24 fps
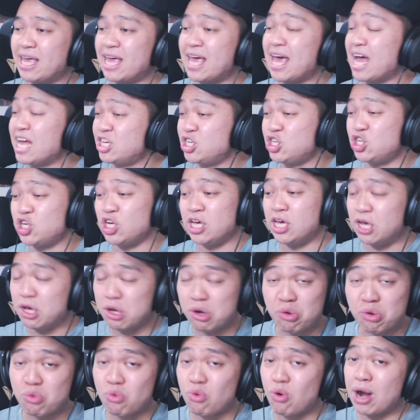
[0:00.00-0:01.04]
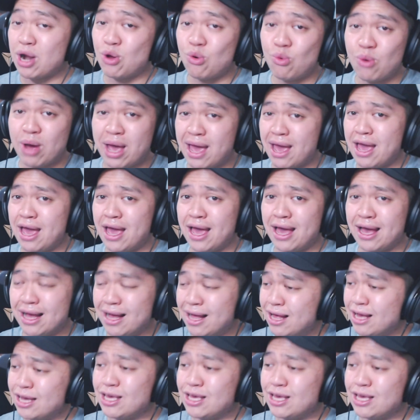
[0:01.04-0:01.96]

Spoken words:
catchy right away,